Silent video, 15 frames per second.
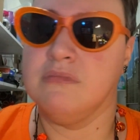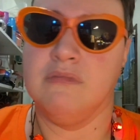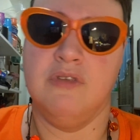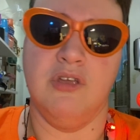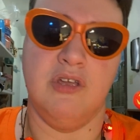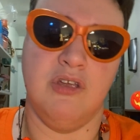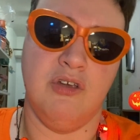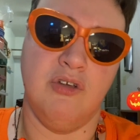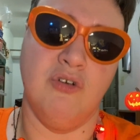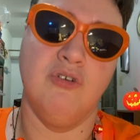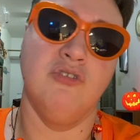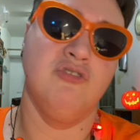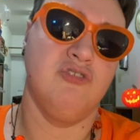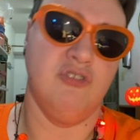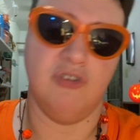Your
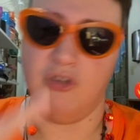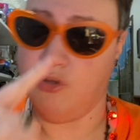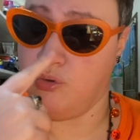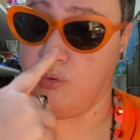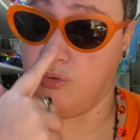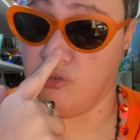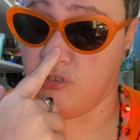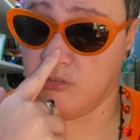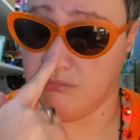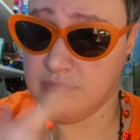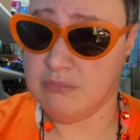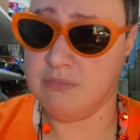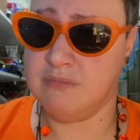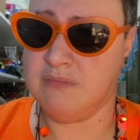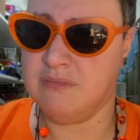ears, your nose.
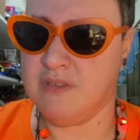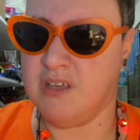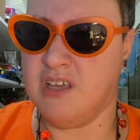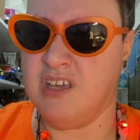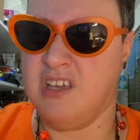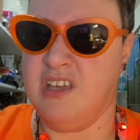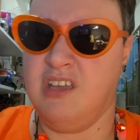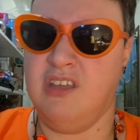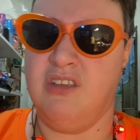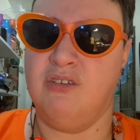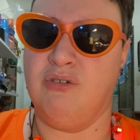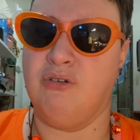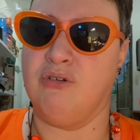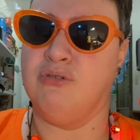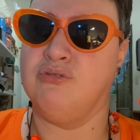
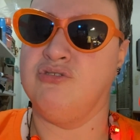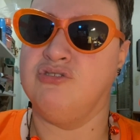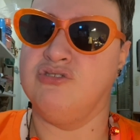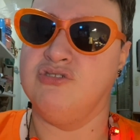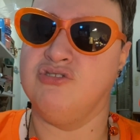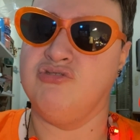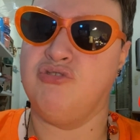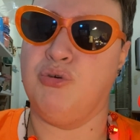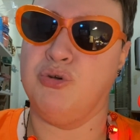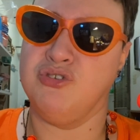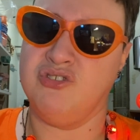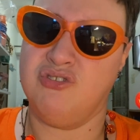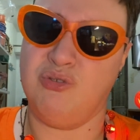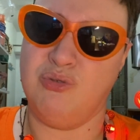Girls are just forced to